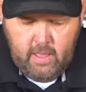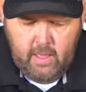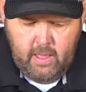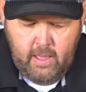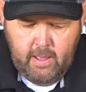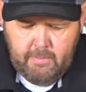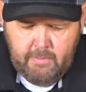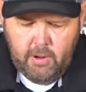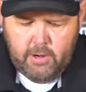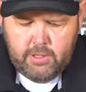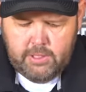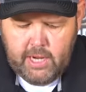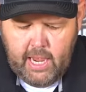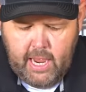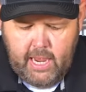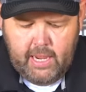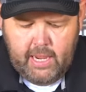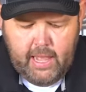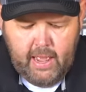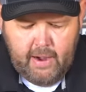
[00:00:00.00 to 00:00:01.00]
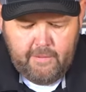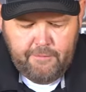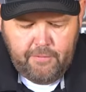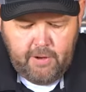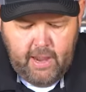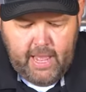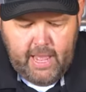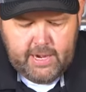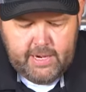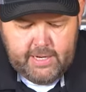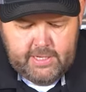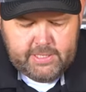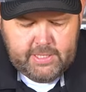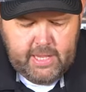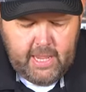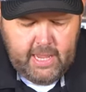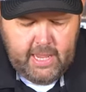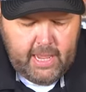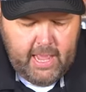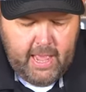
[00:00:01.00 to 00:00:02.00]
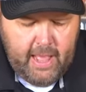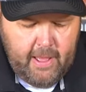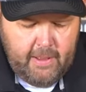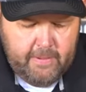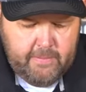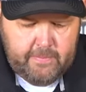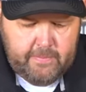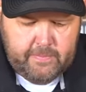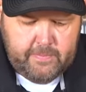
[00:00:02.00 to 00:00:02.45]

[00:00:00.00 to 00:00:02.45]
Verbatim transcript: I'm gonna take and kind of flatten this thing out,